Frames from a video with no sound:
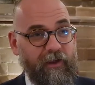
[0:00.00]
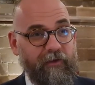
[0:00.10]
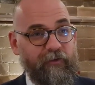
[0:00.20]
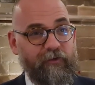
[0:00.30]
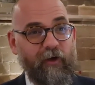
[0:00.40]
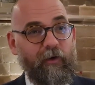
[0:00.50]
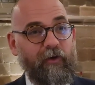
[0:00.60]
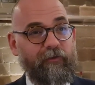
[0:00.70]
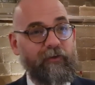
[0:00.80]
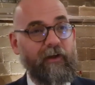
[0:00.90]
we're here to show
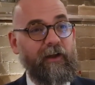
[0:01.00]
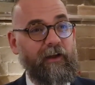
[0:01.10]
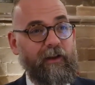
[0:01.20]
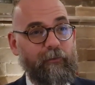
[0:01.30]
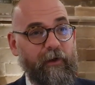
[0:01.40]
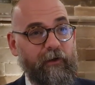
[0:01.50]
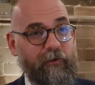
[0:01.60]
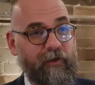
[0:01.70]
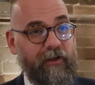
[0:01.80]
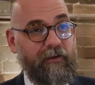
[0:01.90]
off the
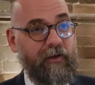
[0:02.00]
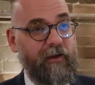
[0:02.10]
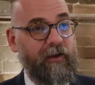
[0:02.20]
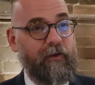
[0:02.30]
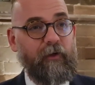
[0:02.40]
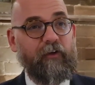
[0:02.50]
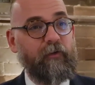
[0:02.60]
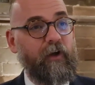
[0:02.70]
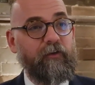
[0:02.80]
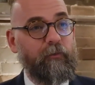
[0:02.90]
building, the
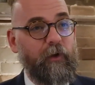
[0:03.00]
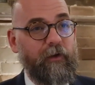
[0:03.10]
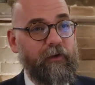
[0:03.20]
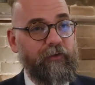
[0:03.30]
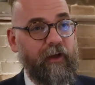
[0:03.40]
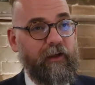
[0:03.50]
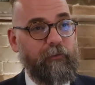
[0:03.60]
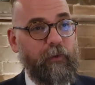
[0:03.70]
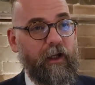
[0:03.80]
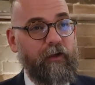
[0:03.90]
restoration work that's taken
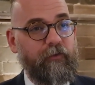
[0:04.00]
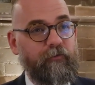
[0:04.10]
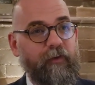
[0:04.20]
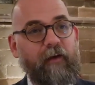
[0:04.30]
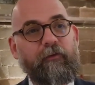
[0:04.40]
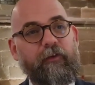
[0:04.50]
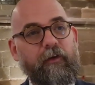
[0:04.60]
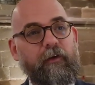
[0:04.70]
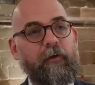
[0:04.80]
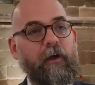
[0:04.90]
place and for them
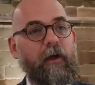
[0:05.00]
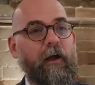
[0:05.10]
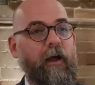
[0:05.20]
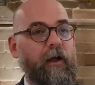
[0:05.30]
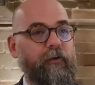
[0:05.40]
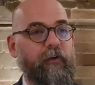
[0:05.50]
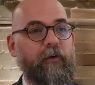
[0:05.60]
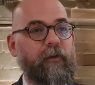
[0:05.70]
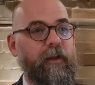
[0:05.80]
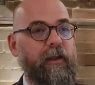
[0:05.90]
to uh,
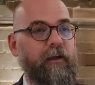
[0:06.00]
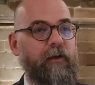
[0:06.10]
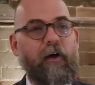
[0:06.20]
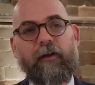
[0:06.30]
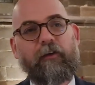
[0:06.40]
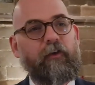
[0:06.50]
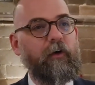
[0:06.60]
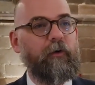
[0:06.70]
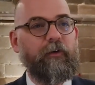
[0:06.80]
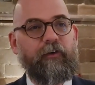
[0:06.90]
do the guided
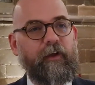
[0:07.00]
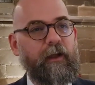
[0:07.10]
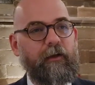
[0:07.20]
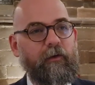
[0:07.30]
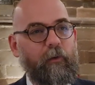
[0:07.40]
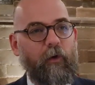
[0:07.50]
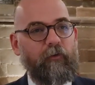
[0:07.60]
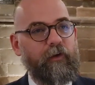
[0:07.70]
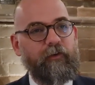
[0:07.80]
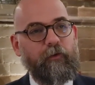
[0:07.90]
tour and see what
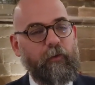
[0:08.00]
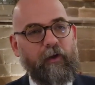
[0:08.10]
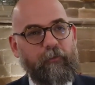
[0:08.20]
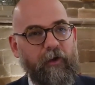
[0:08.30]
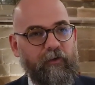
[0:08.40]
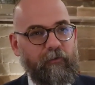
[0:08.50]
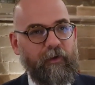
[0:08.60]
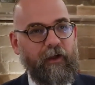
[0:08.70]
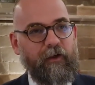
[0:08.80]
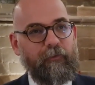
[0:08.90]
visitors were experiencing when
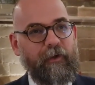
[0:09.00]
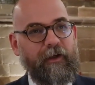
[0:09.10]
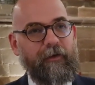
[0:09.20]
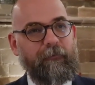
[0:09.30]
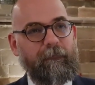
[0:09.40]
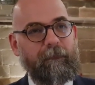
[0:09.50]
they come here.